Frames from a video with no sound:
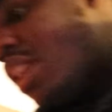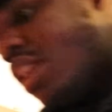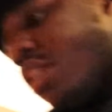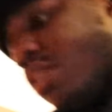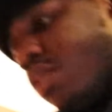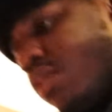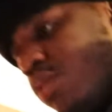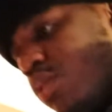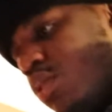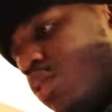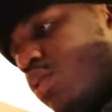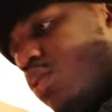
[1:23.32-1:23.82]

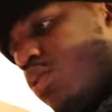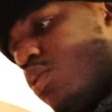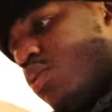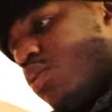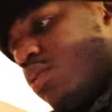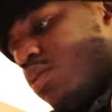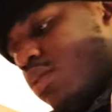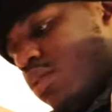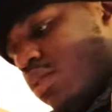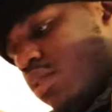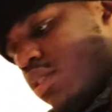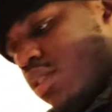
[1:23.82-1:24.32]
this
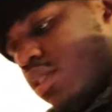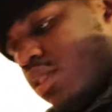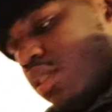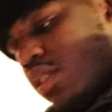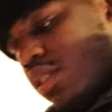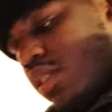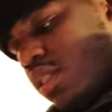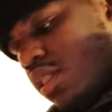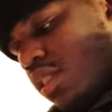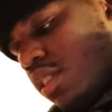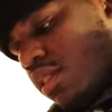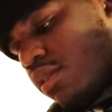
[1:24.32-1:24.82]
phone
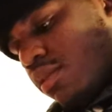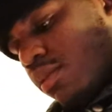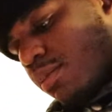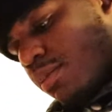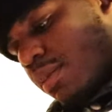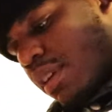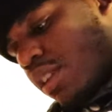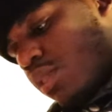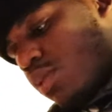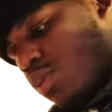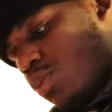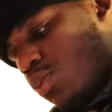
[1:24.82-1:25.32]
for
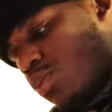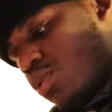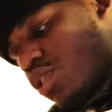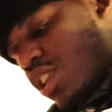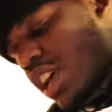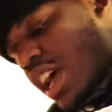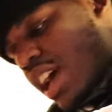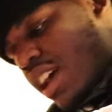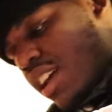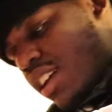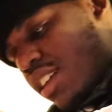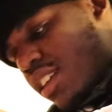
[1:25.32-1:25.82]
my new
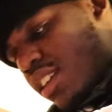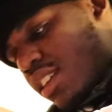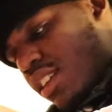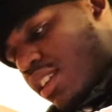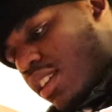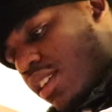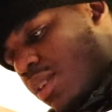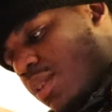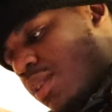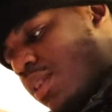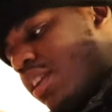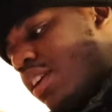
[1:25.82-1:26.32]
jack.
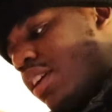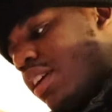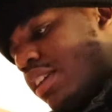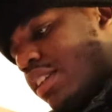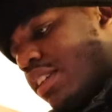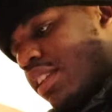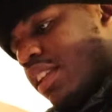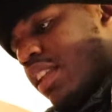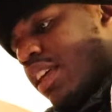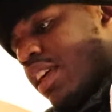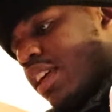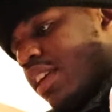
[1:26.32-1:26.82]
Oh yeah,
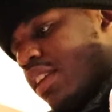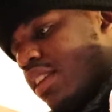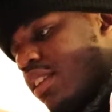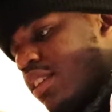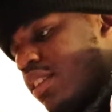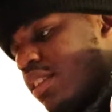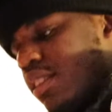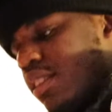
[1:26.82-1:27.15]
it's lit.